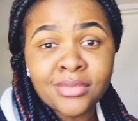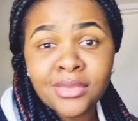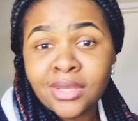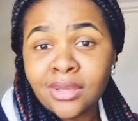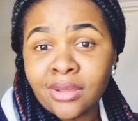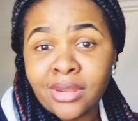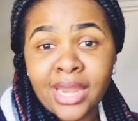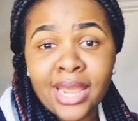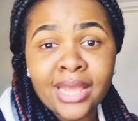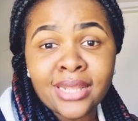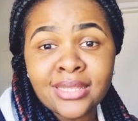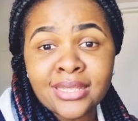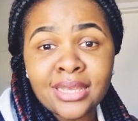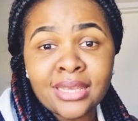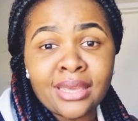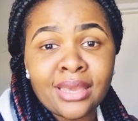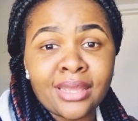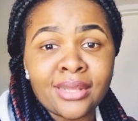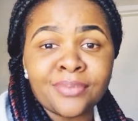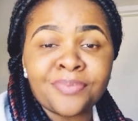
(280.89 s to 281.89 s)
connect
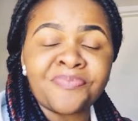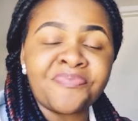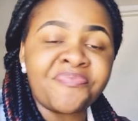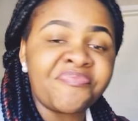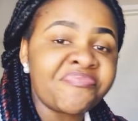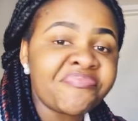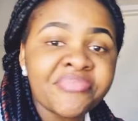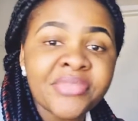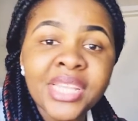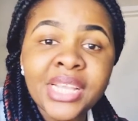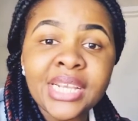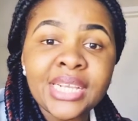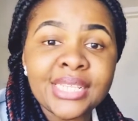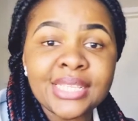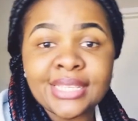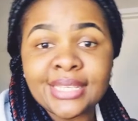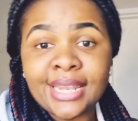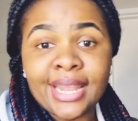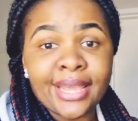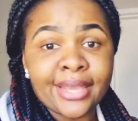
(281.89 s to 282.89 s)
again,
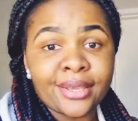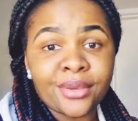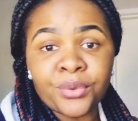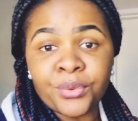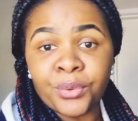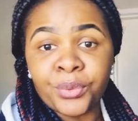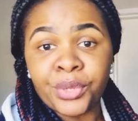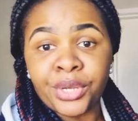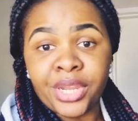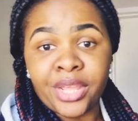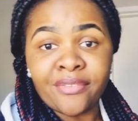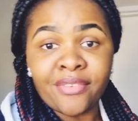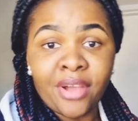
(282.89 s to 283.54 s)
it's like we were never